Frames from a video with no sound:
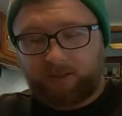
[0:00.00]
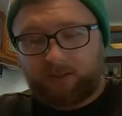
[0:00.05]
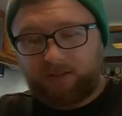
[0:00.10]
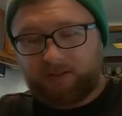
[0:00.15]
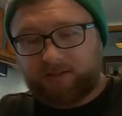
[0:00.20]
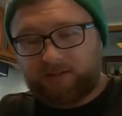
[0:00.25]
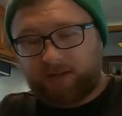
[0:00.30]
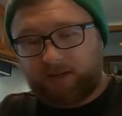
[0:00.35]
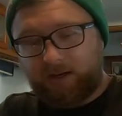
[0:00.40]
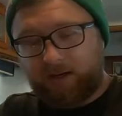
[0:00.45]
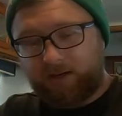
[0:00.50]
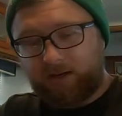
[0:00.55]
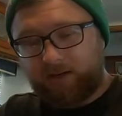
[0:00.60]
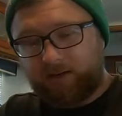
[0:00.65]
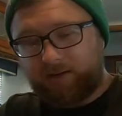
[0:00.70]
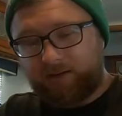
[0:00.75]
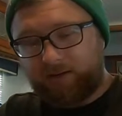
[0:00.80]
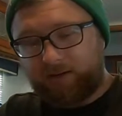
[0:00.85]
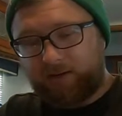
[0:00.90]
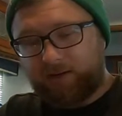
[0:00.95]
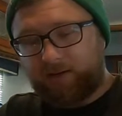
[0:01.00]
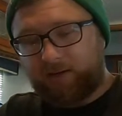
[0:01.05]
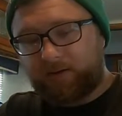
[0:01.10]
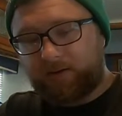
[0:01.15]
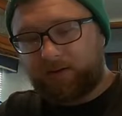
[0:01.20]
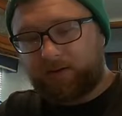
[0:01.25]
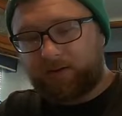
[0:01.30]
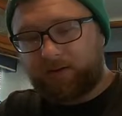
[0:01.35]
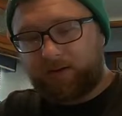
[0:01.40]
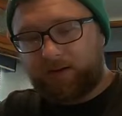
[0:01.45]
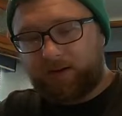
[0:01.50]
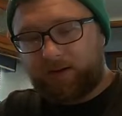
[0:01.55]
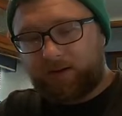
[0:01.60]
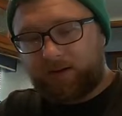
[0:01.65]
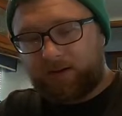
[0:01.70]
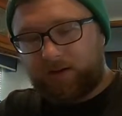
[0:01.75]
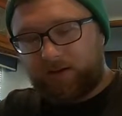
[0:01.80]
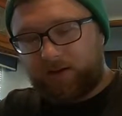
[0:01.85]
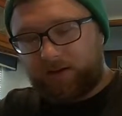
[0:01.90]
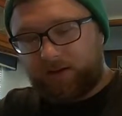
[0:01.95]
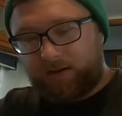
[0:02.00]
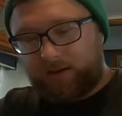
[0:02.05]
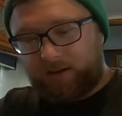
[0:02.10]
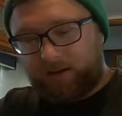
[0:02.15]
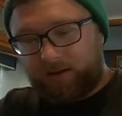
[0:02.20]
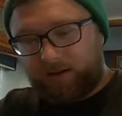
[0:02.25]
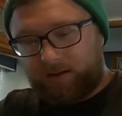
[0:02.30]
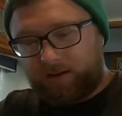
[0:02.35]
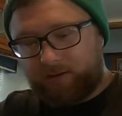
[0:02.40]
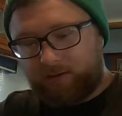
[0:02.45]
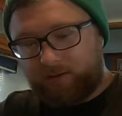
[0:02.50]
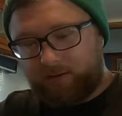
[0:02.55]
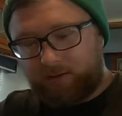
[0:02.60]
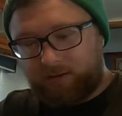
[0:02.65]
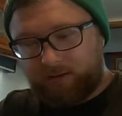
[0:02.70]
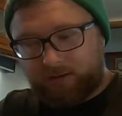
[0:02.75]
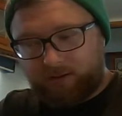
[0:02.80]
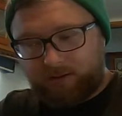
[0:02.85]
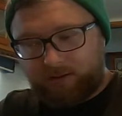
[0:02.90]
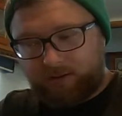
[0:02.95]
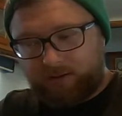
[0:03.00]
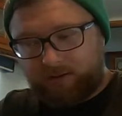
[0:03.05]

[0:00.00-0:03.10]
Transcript: is I take a hook,